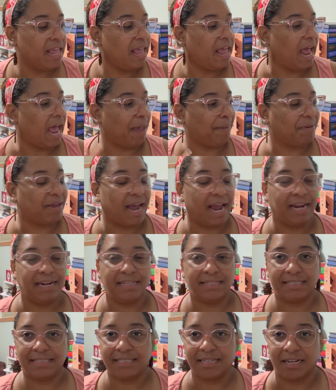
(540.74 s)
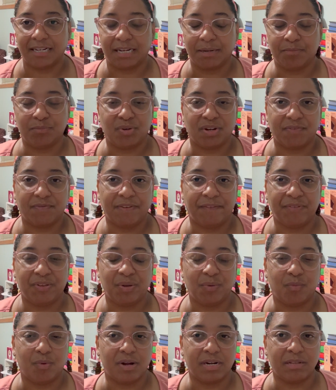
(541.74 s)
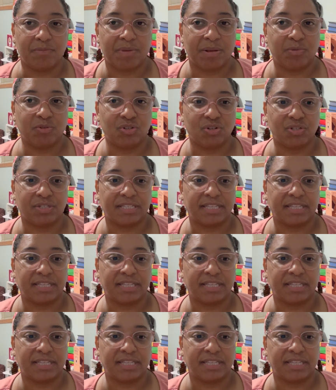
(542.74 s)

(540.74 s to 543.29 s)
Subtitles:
I'm kind of stuck on book 51 in Babysitters